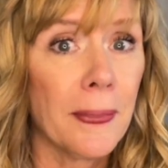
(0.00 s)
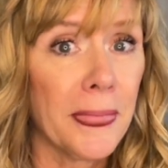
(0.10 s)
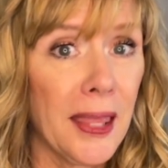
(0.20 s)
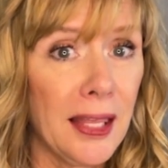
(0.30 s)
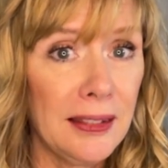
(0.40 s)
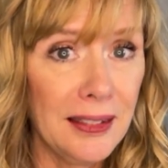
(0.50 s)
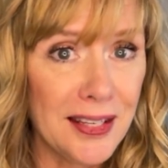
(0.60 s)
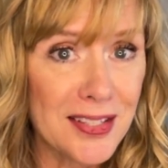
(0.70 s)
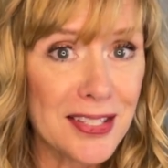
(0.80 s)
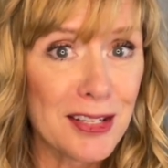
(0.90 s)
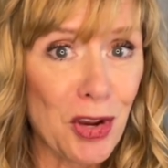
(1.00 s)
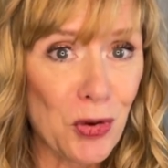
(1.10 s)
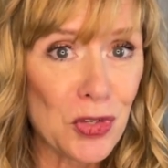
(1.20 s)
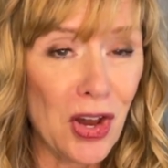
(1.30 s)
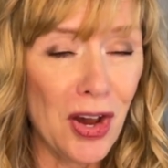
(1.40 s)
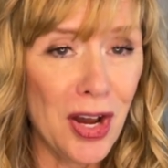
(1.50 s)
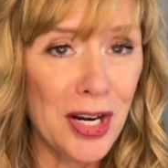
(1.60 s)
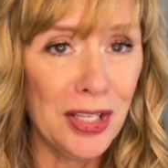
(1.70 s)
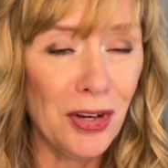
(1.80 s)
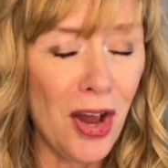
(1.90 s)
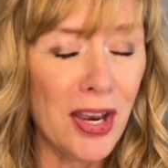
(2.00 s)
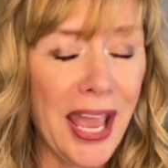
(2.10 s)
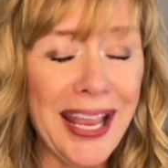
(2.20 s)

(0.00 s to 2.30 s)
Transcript: The list goes on and on.